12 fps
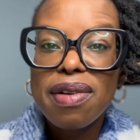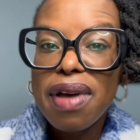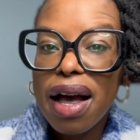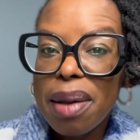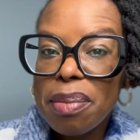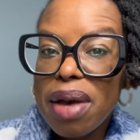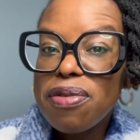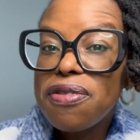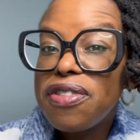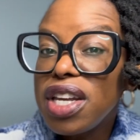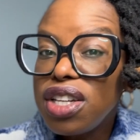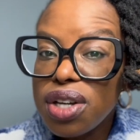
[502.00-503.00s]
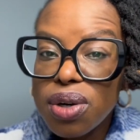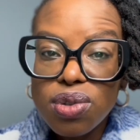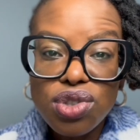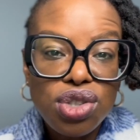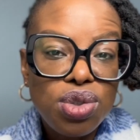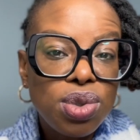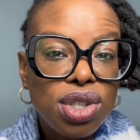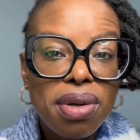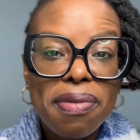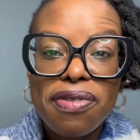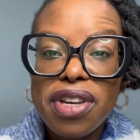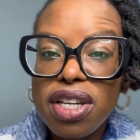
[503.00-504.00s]
videos,
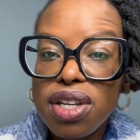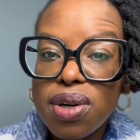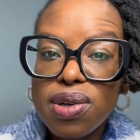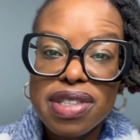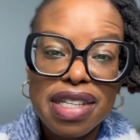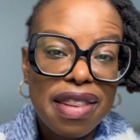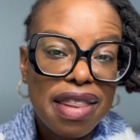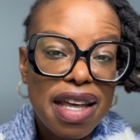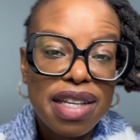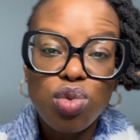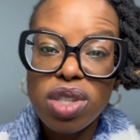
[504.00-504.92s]
YouTube videos and things,